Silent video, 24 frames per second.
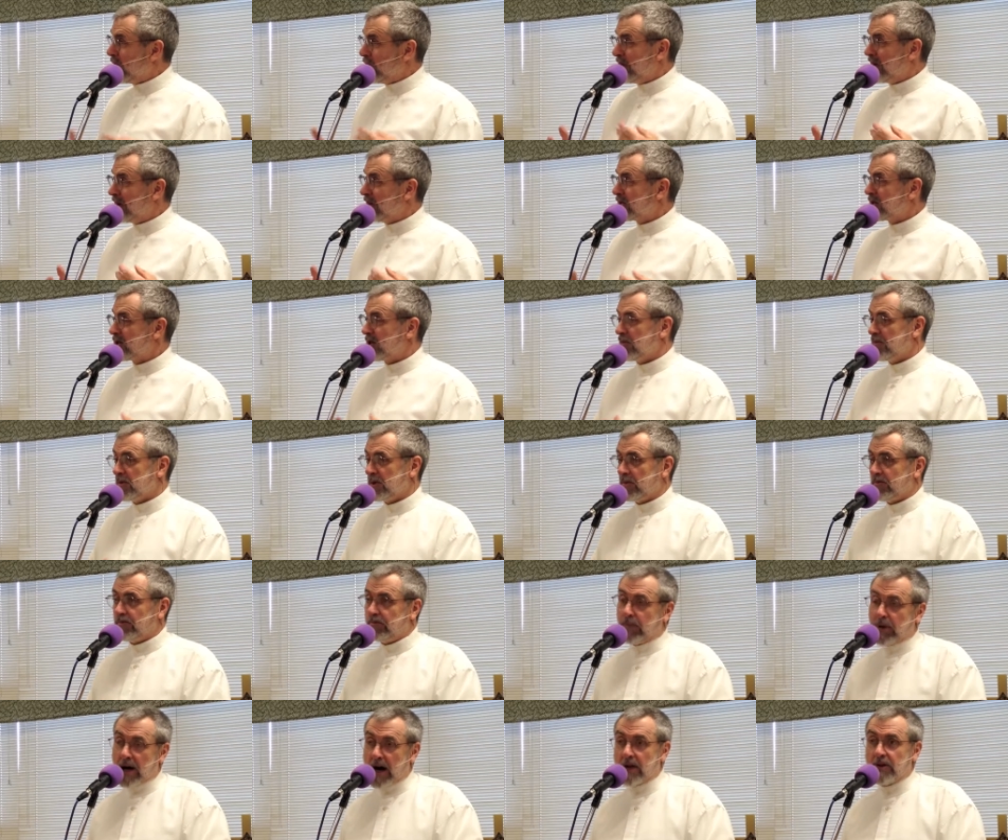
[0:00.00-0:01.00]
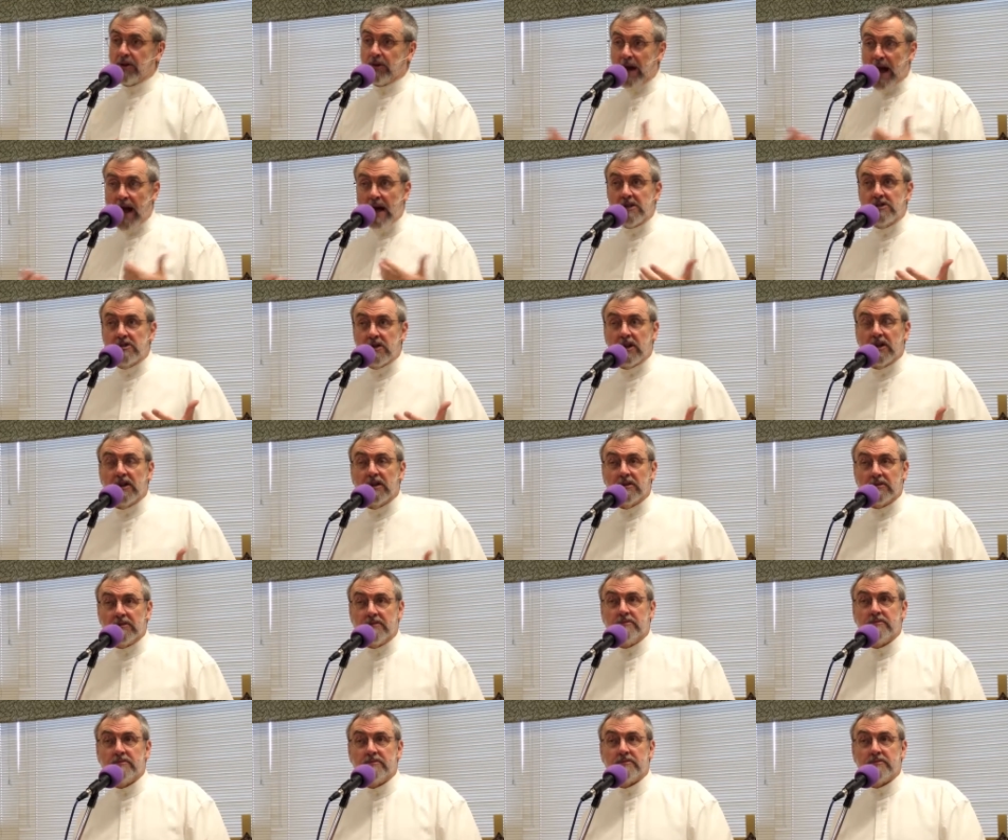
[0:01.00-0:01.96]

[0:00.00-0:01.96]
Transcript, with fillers: one else seemed to bother asking.